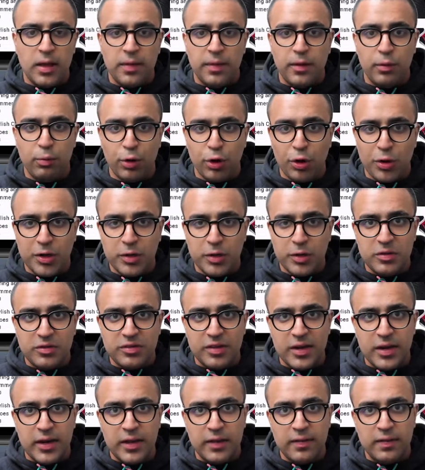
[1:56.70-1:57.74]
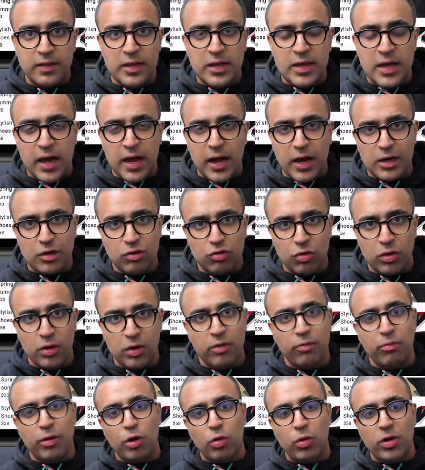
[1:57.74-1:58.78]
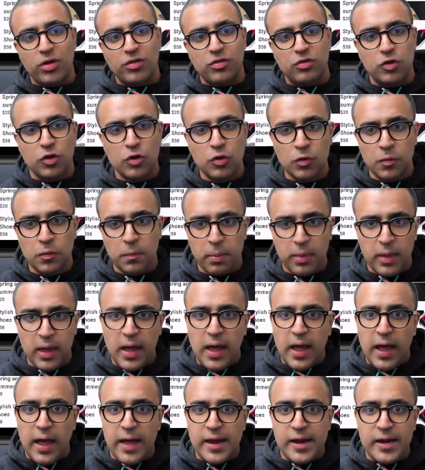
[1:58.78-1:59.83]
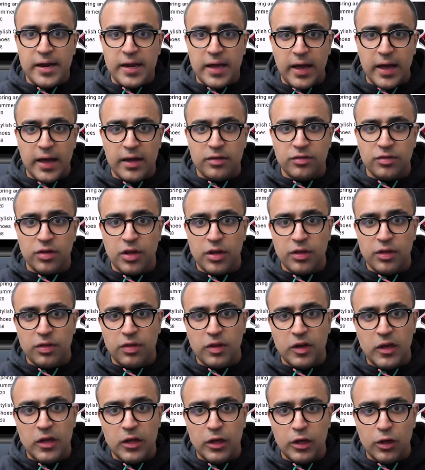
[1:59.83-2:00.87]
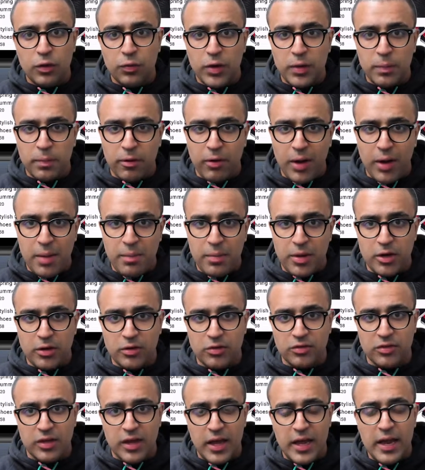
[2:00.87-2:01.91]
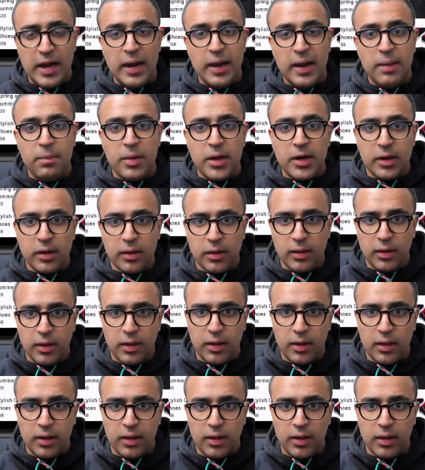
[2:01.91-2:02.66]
that we're going to be sending the actual request to, and it has three query parameters, a limit,